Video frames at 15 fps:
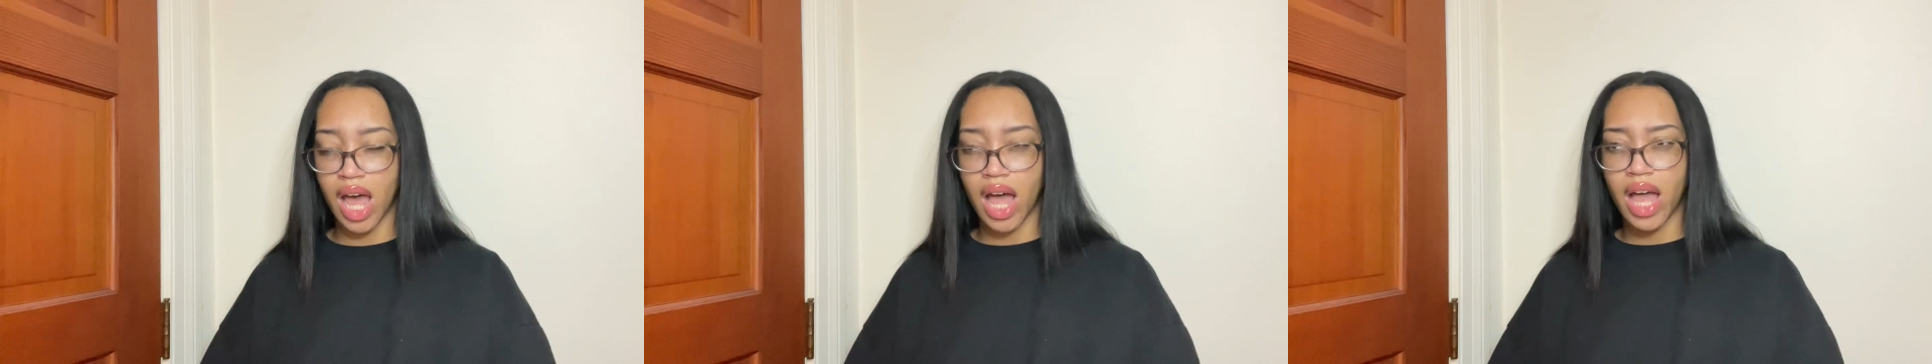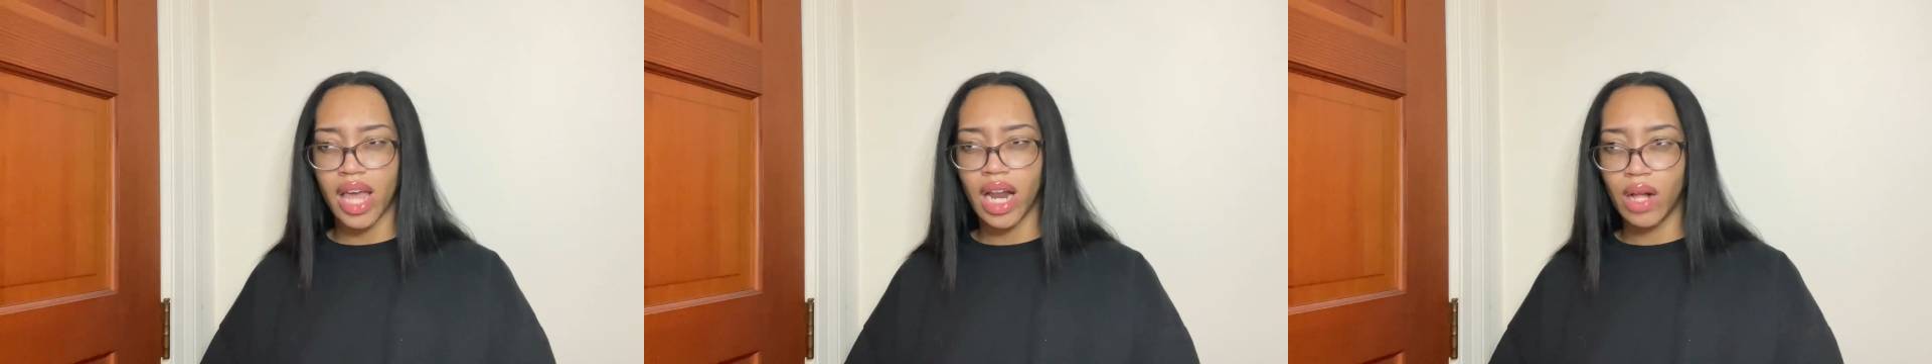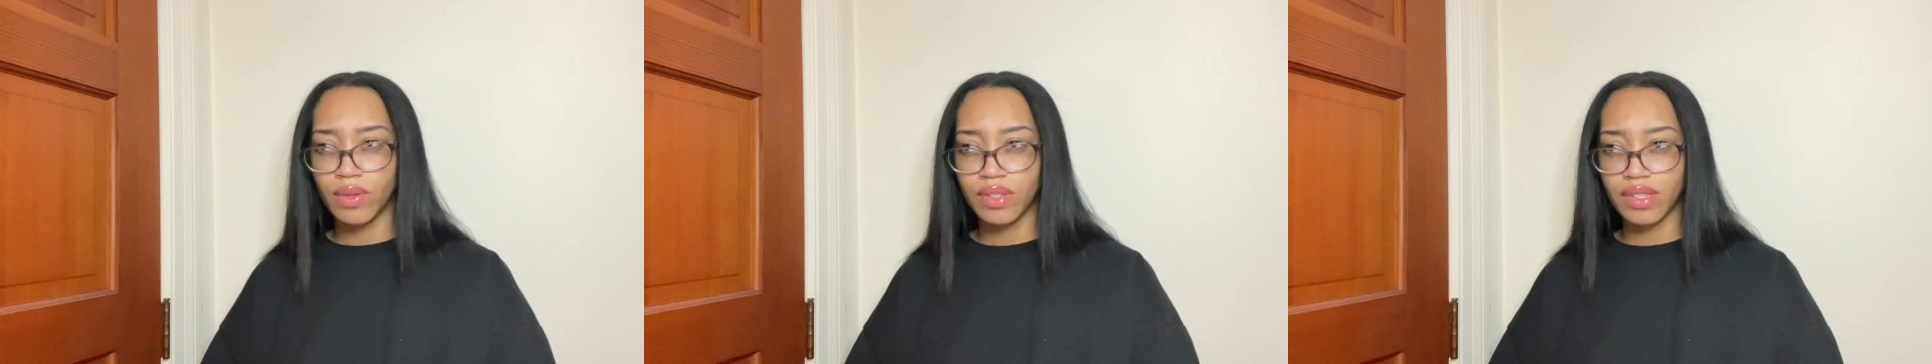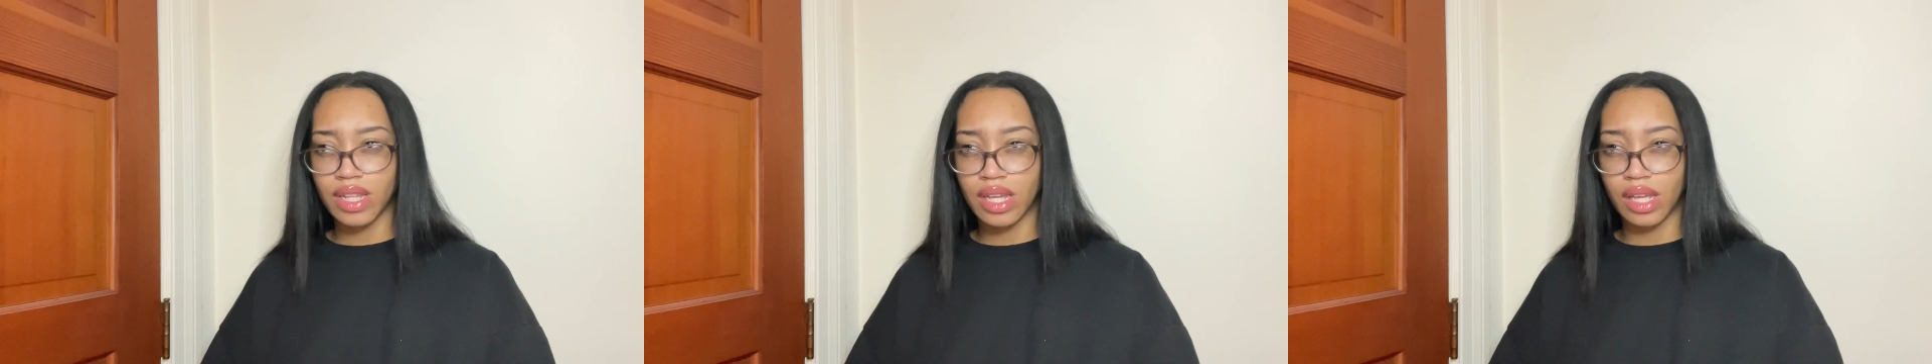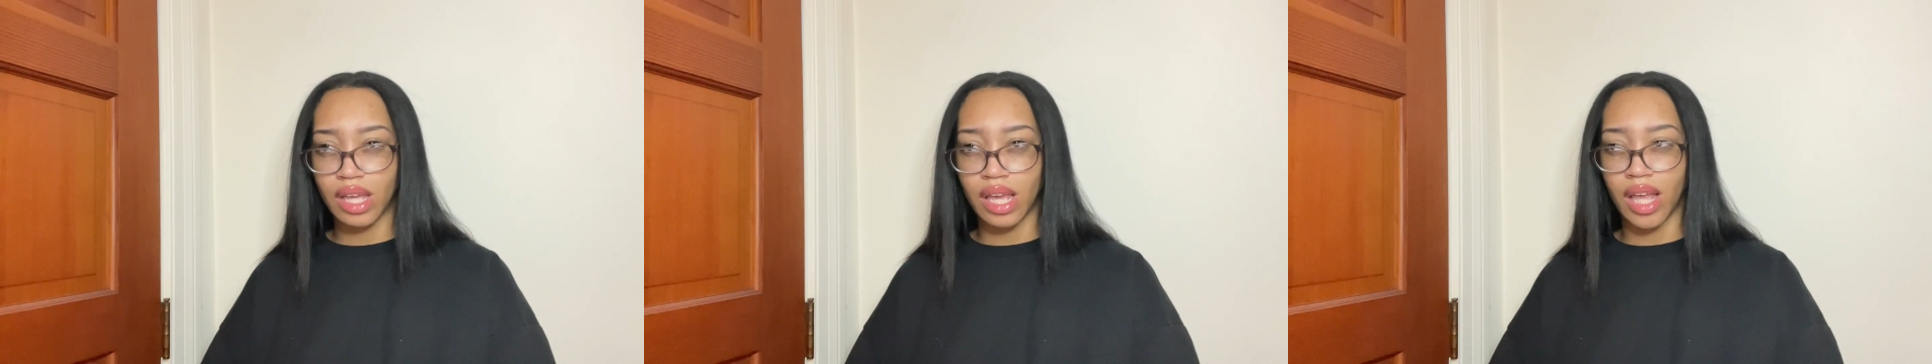And I was
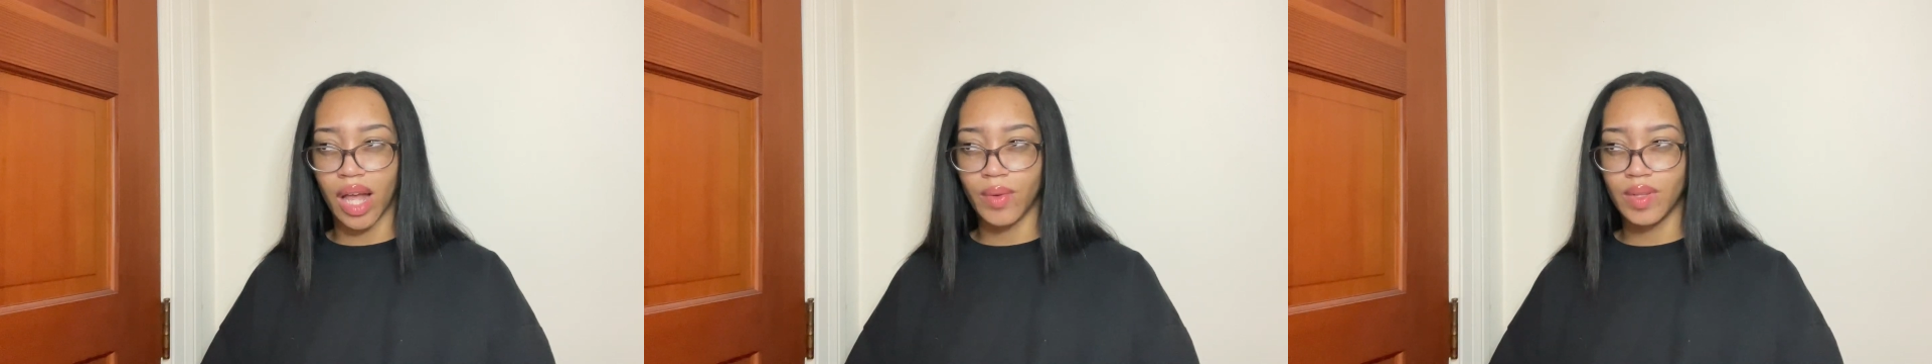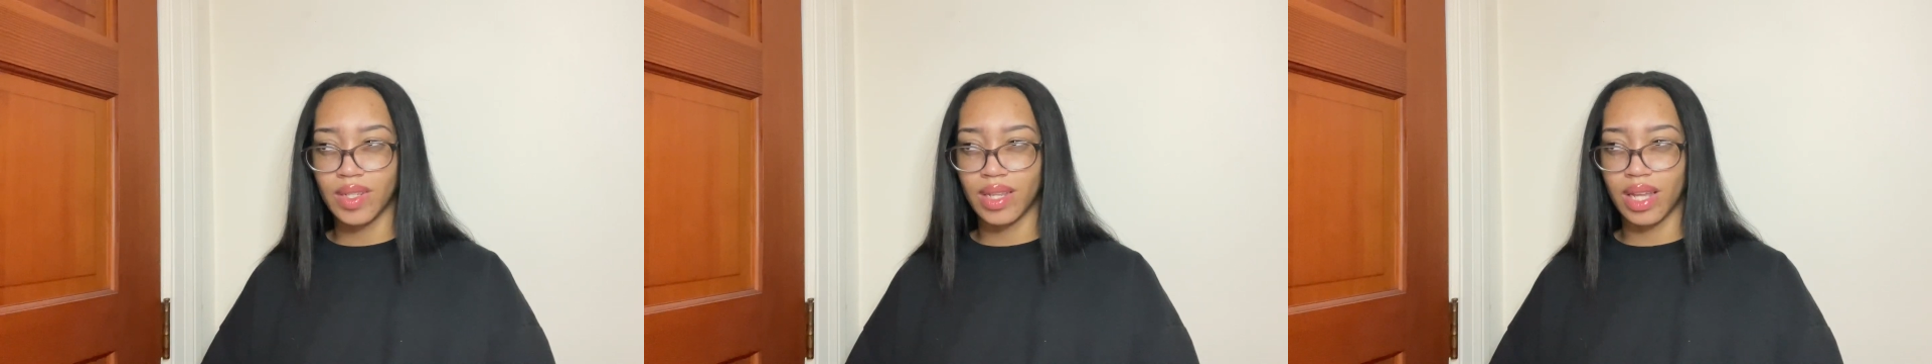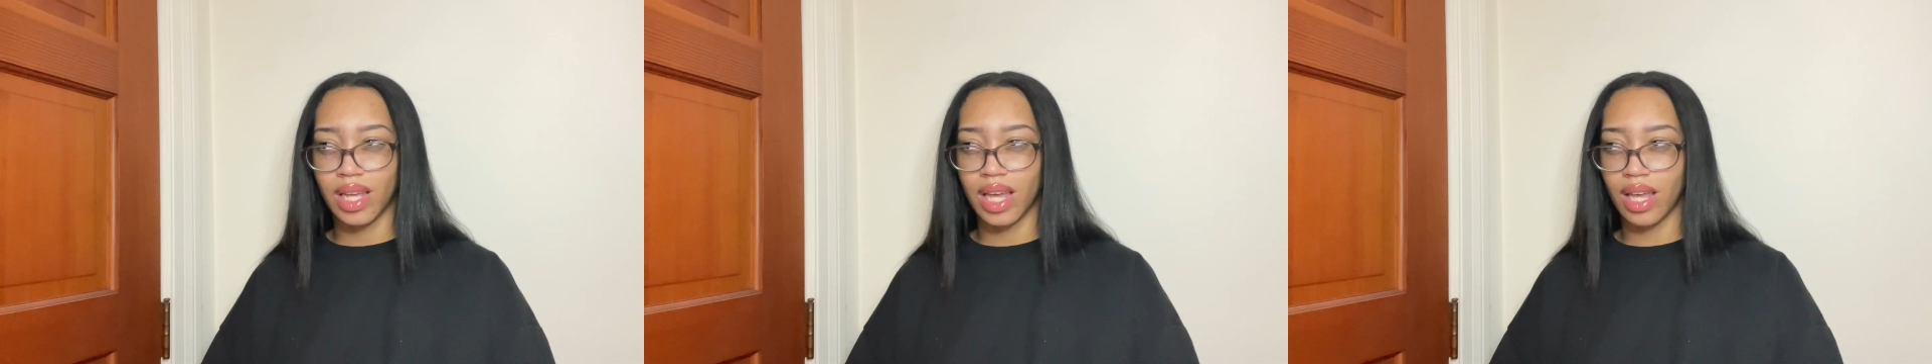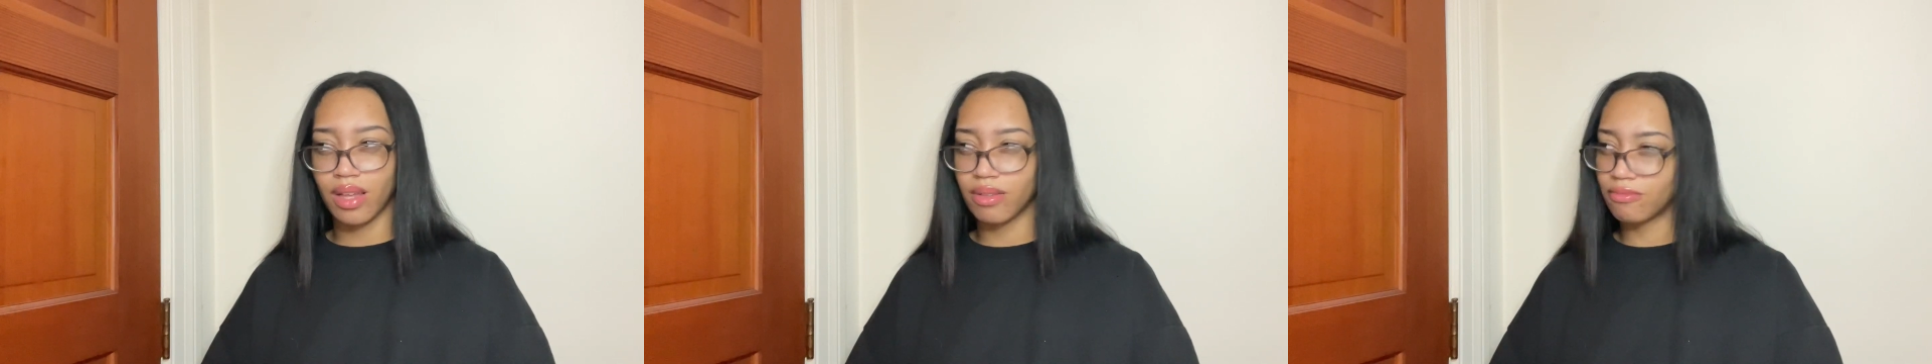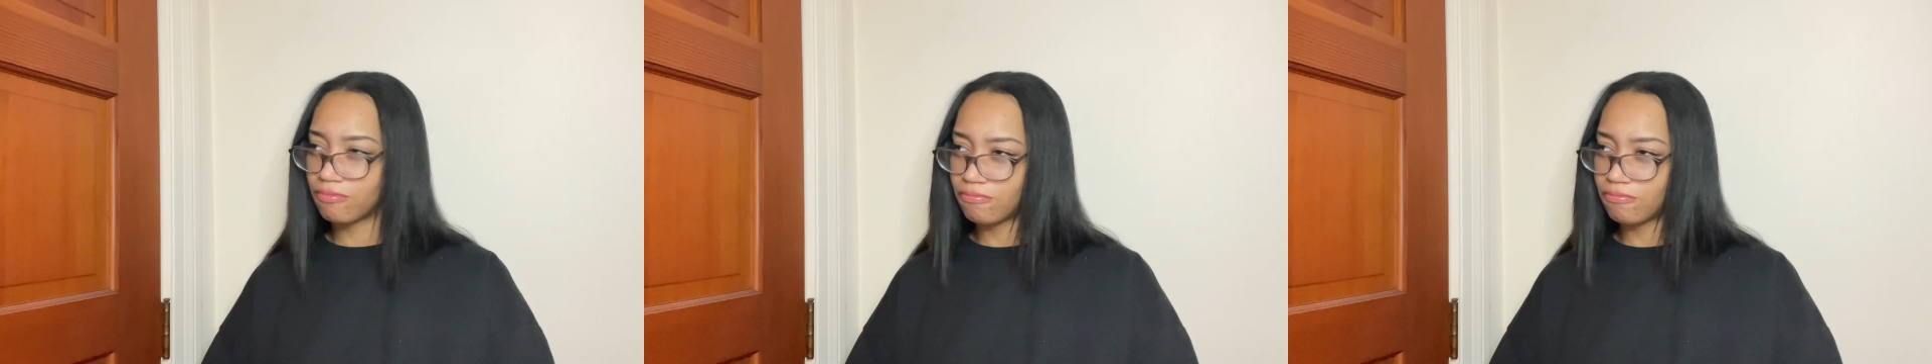thinking, I was like,